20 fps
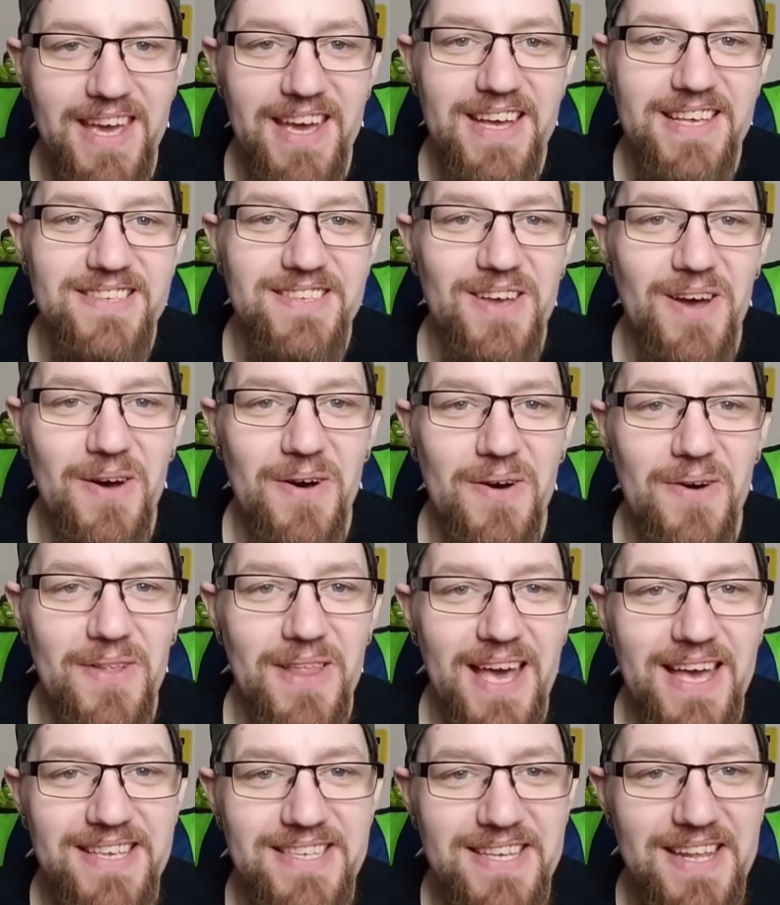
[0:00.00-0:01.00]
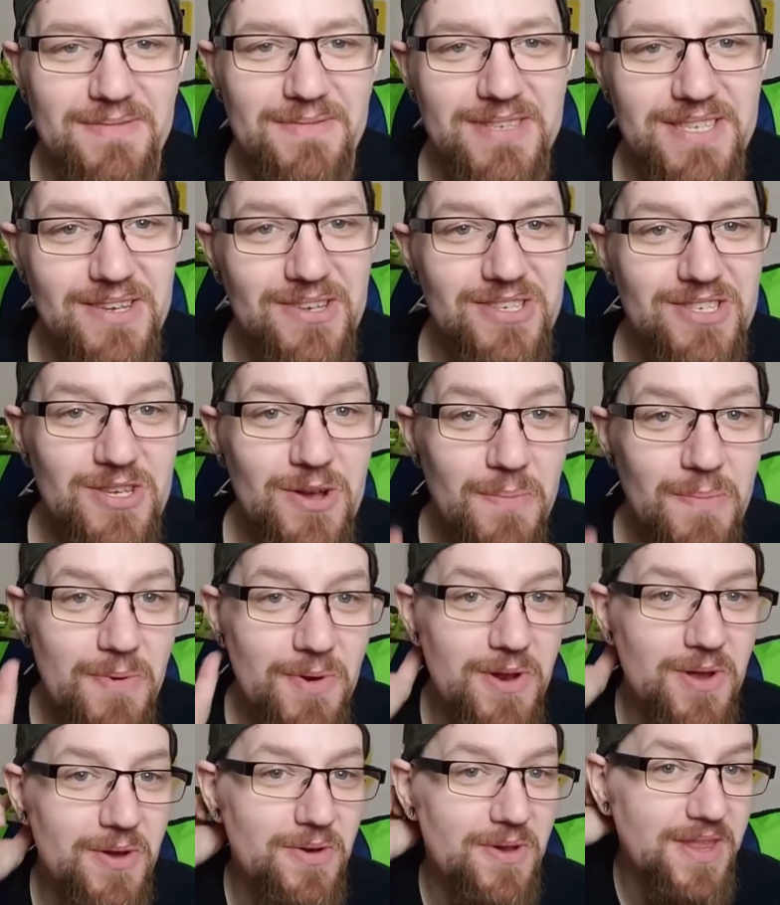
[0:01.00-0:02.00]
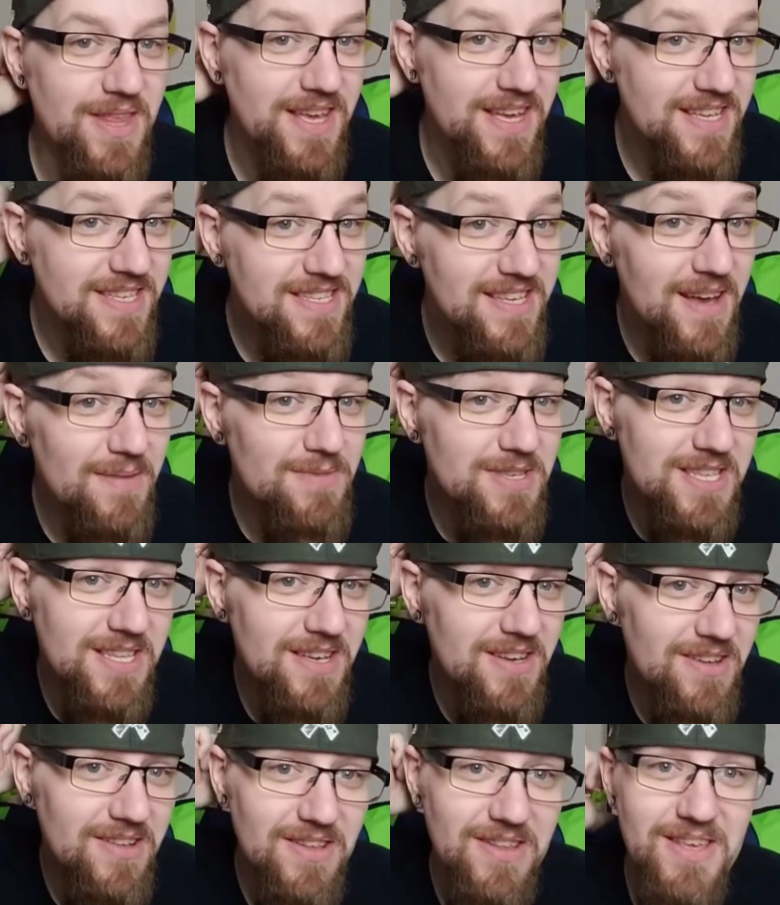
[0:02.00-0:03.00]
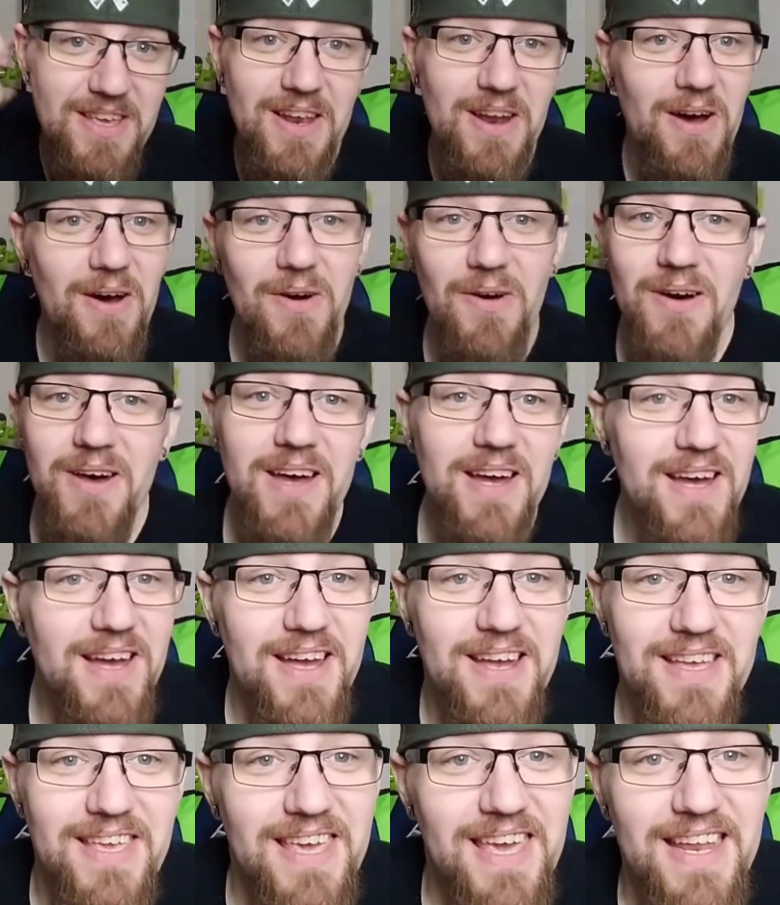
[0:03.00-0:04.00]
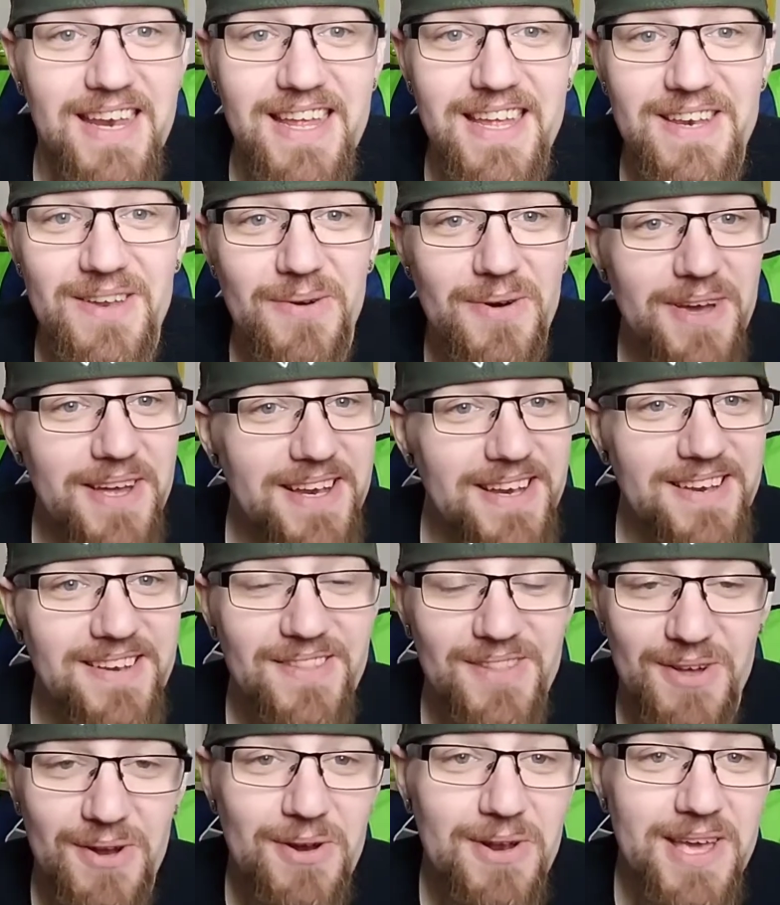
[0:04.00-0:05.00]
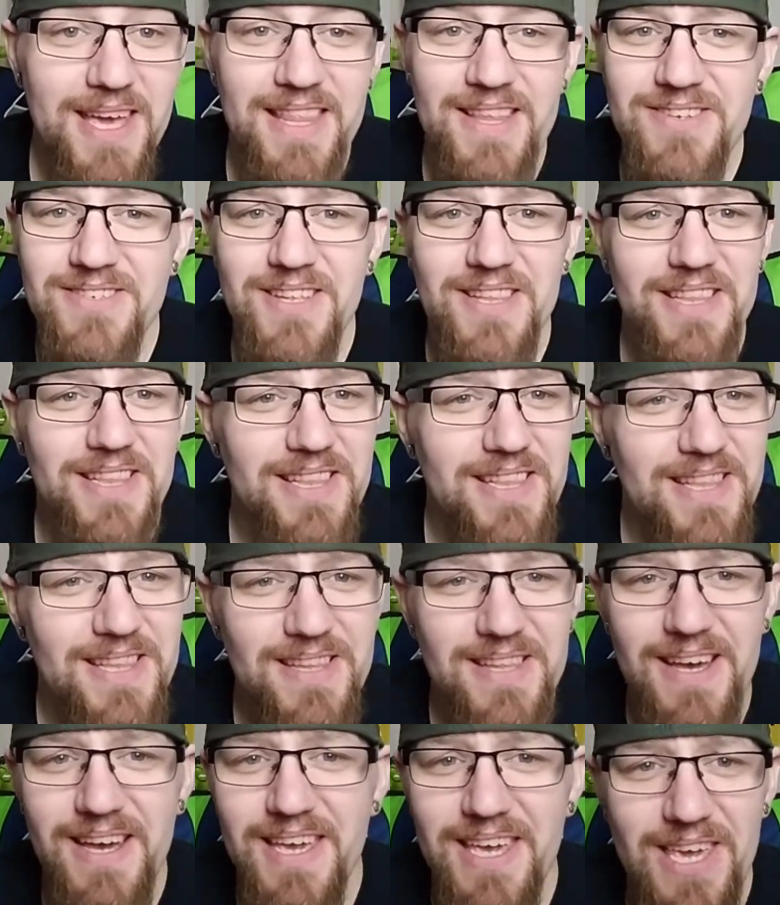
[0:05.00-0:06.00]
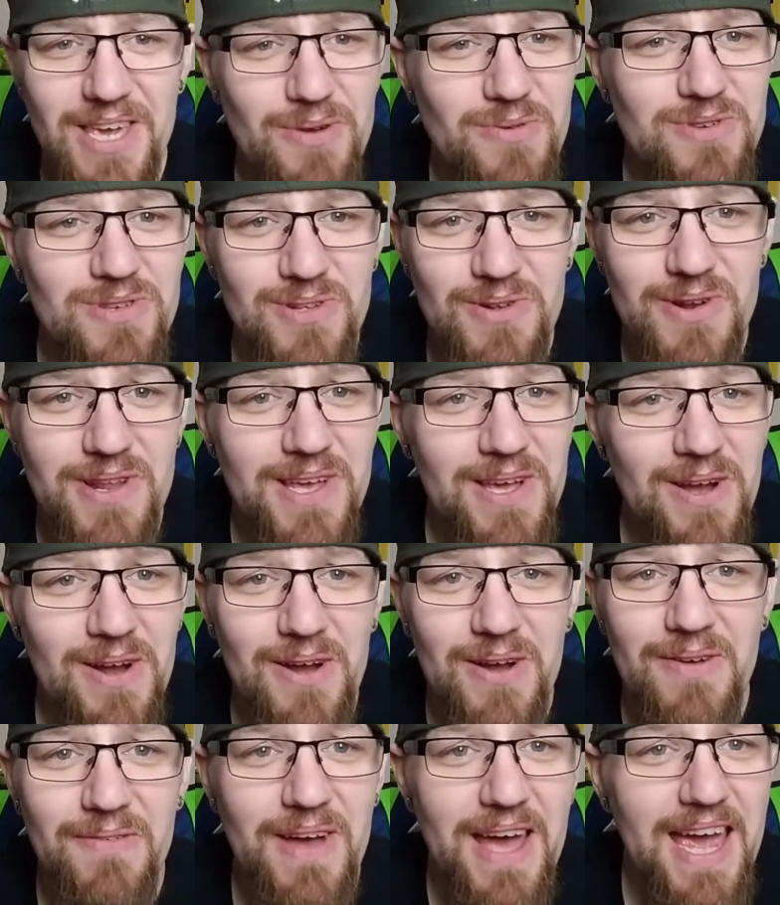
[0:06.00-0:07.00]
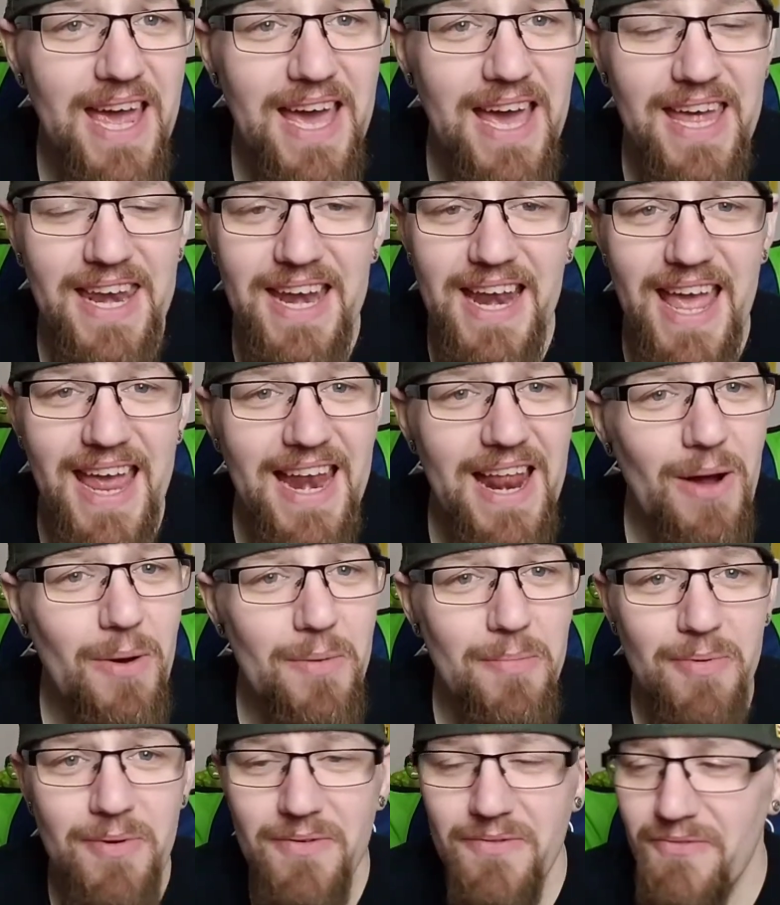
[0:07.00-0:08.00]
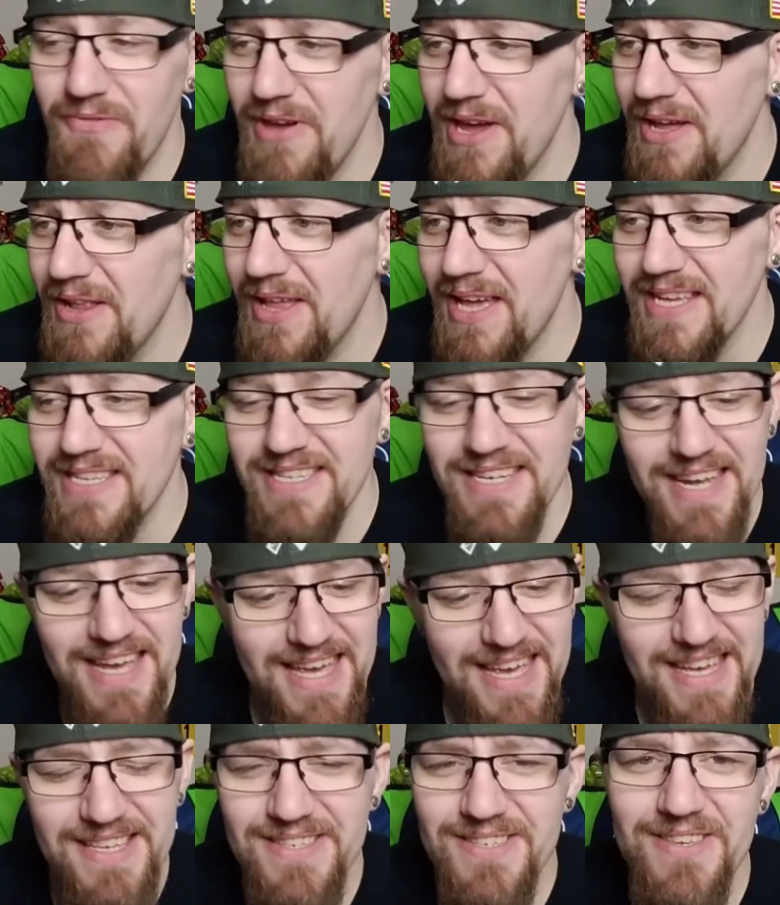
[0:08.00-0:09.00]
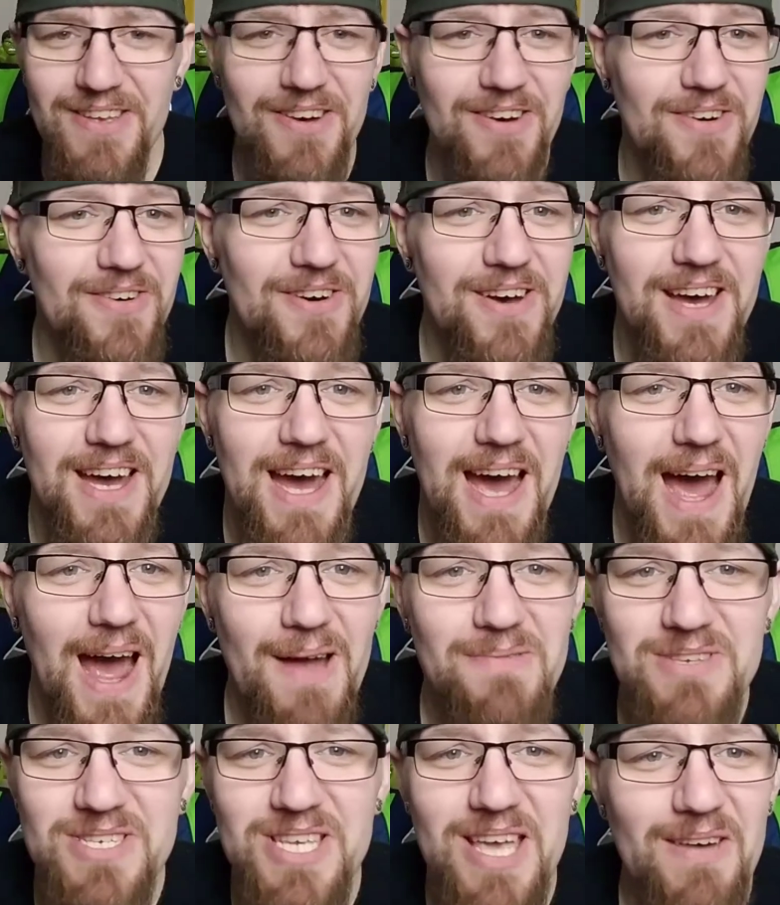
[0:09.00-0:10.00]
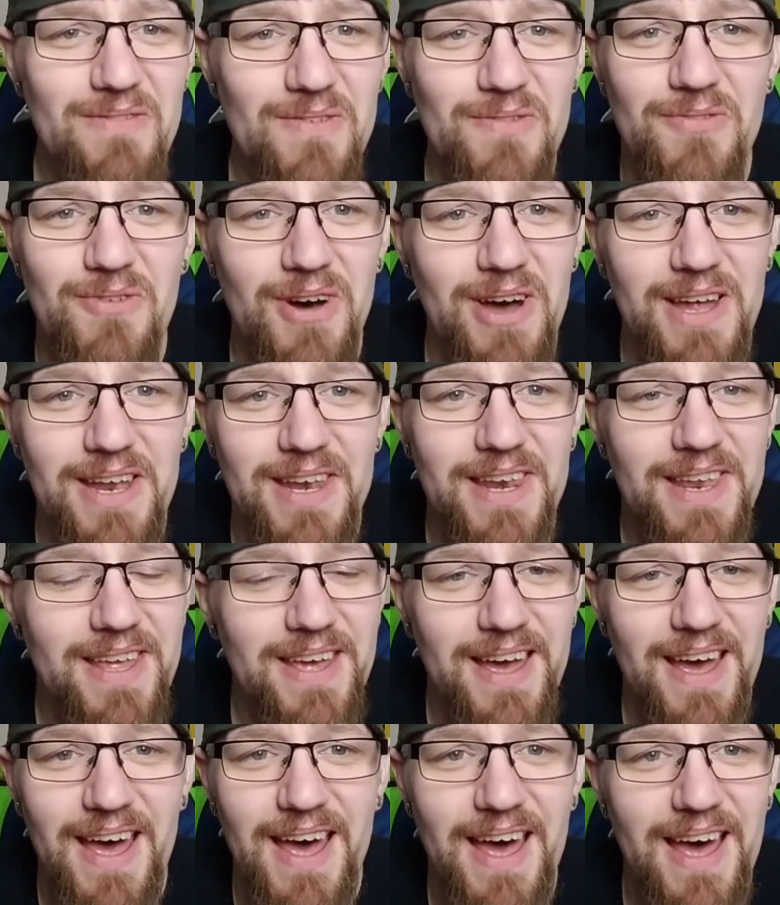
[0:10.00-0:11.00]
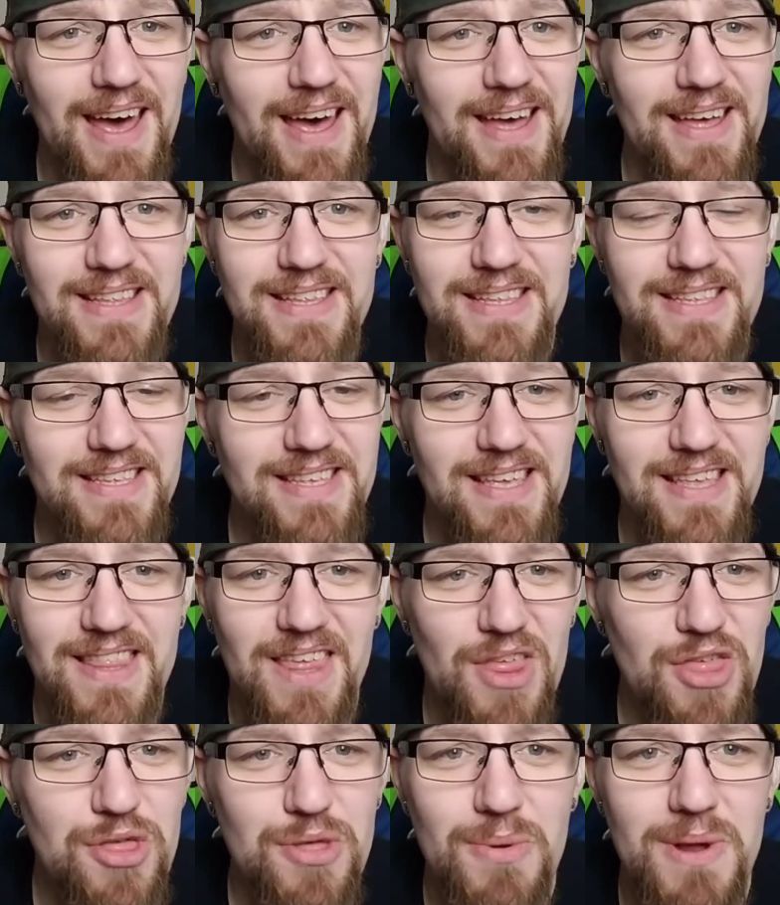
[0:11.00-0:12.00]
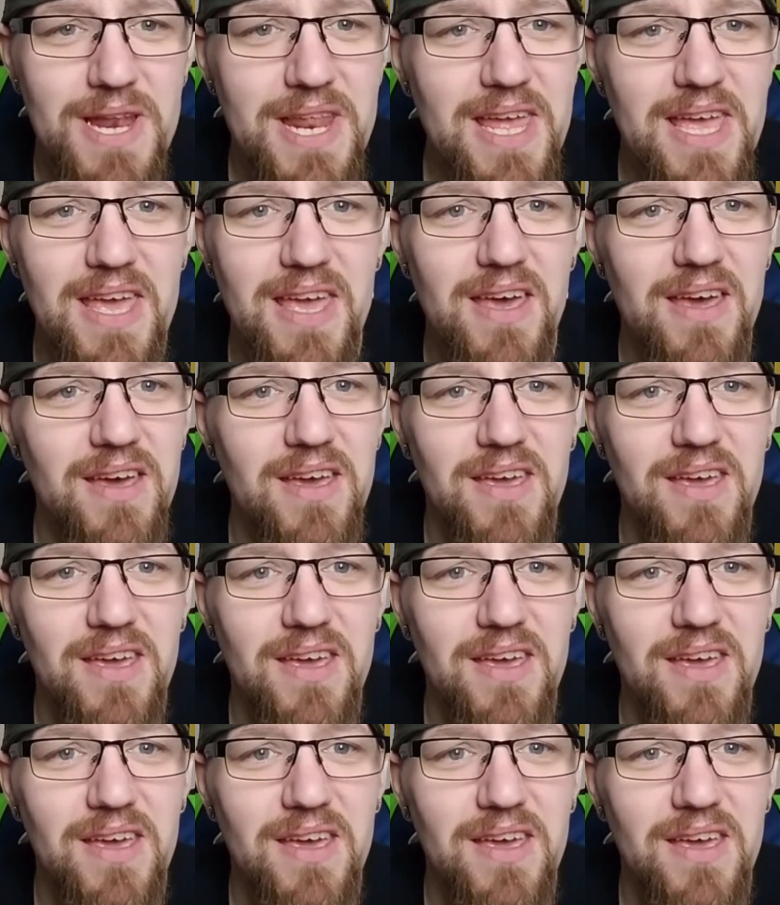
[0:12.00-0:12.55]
So like I said, I'm still super new to this. I'm still, you know, getting into it, learning. There's a huge learning curve. I had an 8-hour print fail last night, so I'm just having fun. The 3D